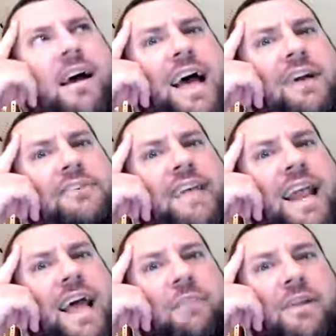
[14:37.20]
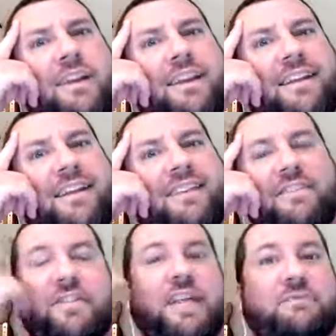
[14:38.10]
How does that happen?
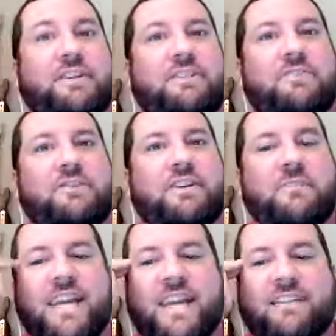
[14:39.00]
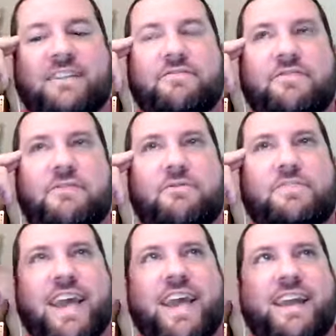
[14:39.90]
That's what's confusing to me, is if you
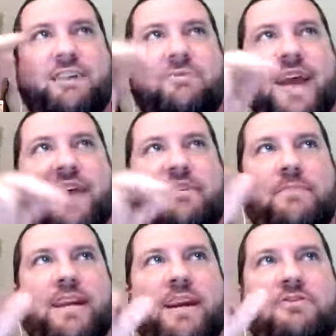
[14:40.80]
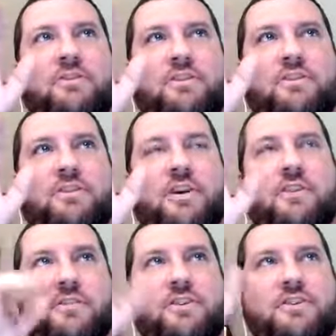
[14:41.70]
say you have to be
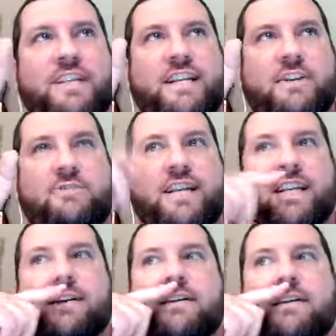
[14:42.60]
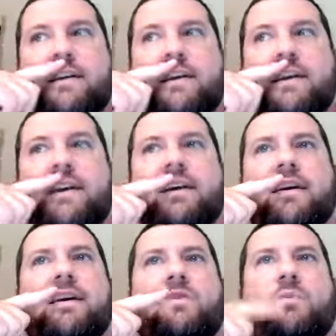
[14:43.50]
over 13 to use it,
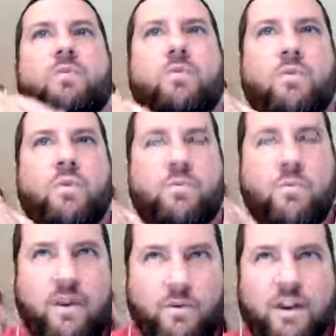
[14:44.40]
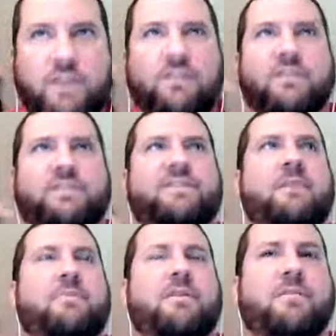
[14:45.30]
well, what are you doing to
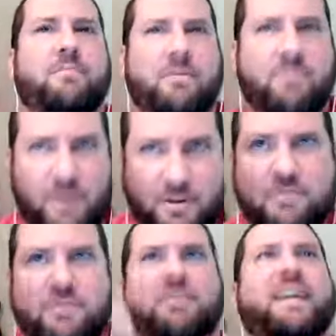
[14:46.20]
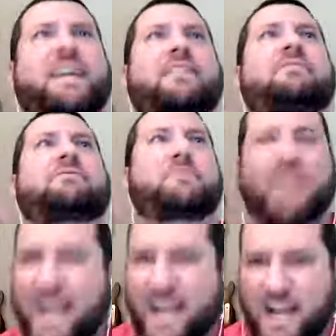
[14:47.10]
stop people under 13 from
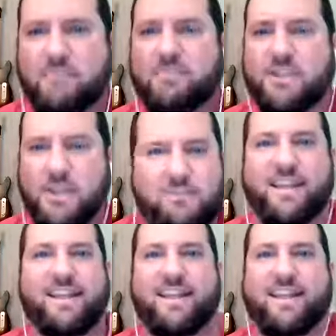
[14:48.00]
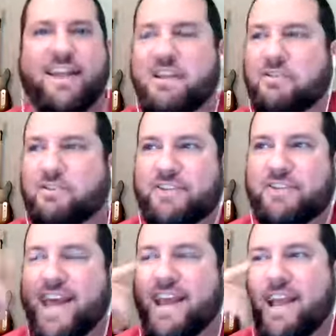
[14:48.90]
signing up to use it? Like, I don't
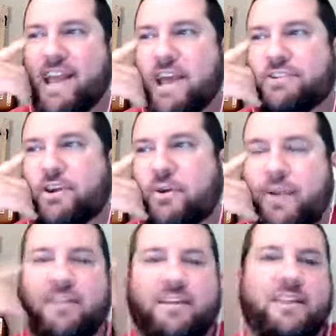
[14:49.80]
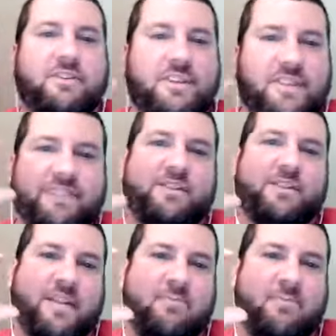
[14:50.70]
understand that. So apparently there's a
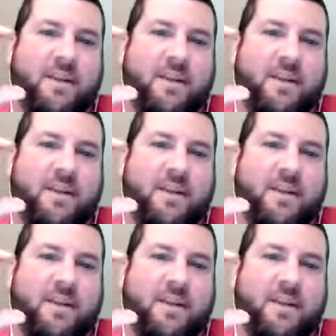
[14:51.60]
different set of